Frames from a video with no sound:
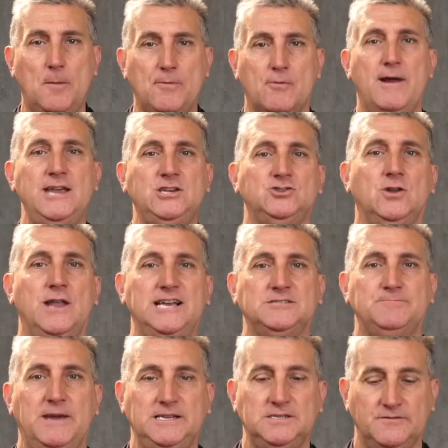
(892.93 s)
operational
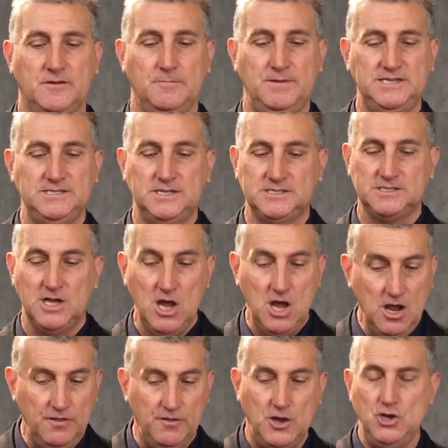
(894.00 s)
aspects of the business
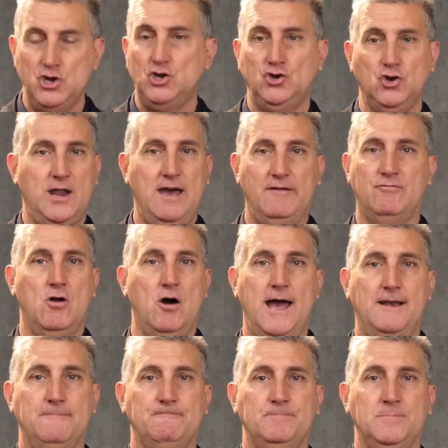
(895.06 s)
that you should have right.